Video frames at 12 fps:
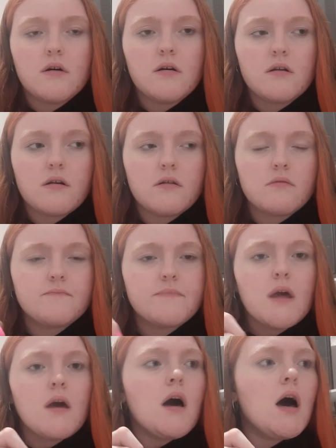I don't know.
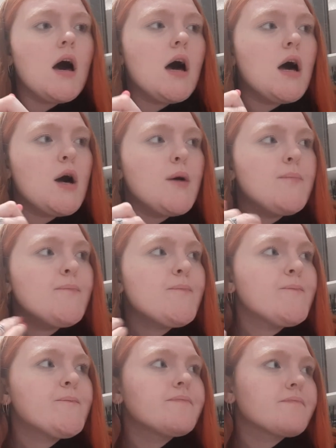
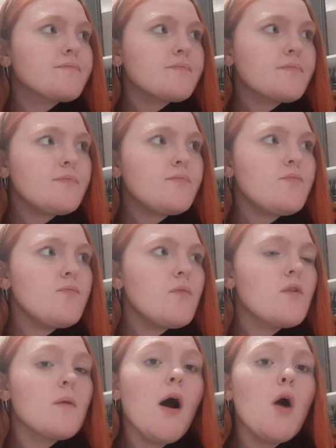Um,
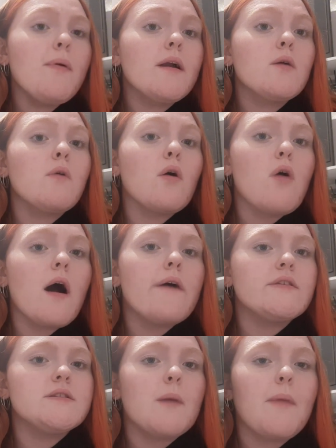I'm hoping it will
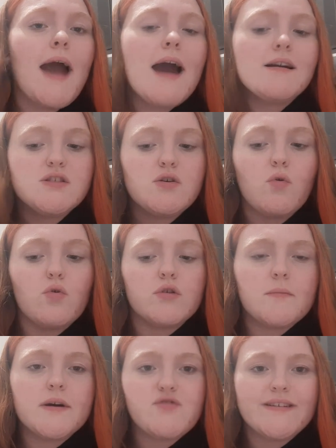arrive in time. I had to
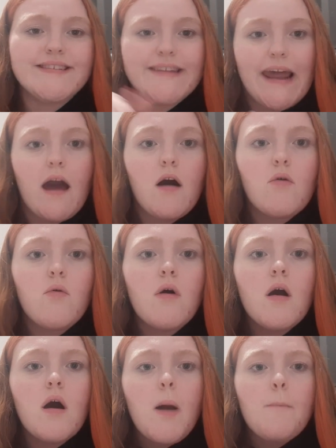order my dress now
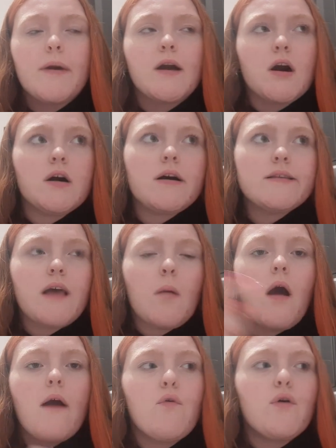because I,
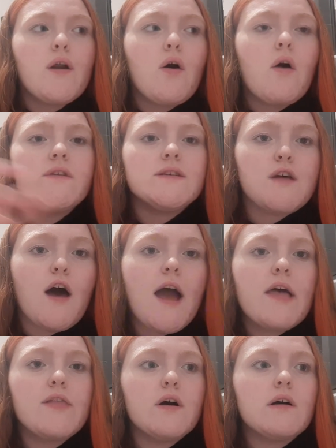I ordered it off a
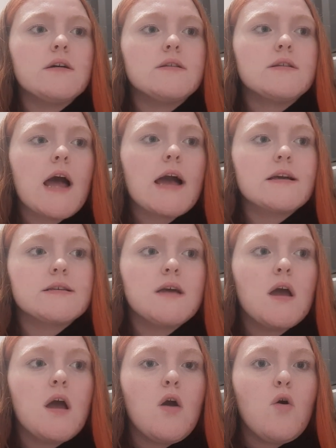site that takes
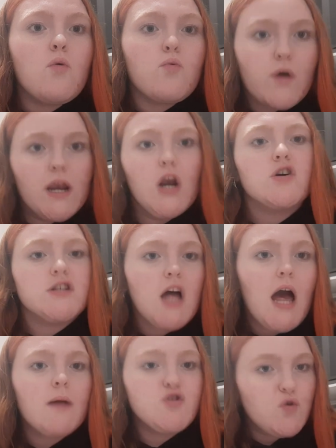really long
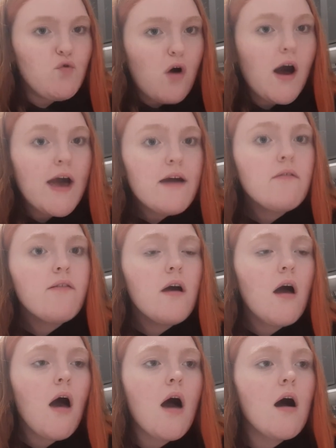time to arrive.
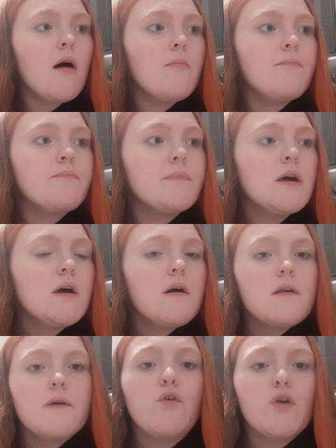Um,
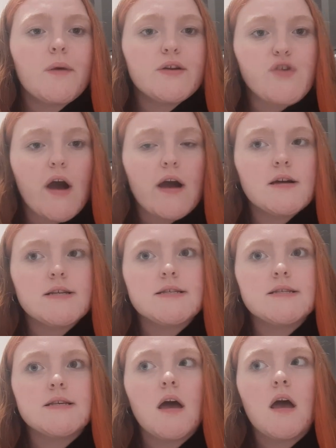so I've ordered my
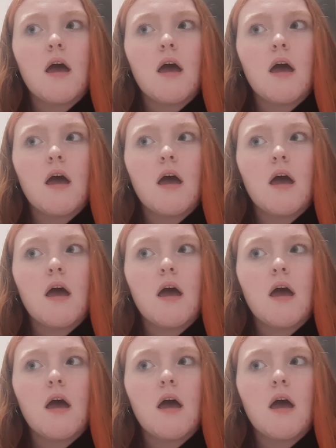dress.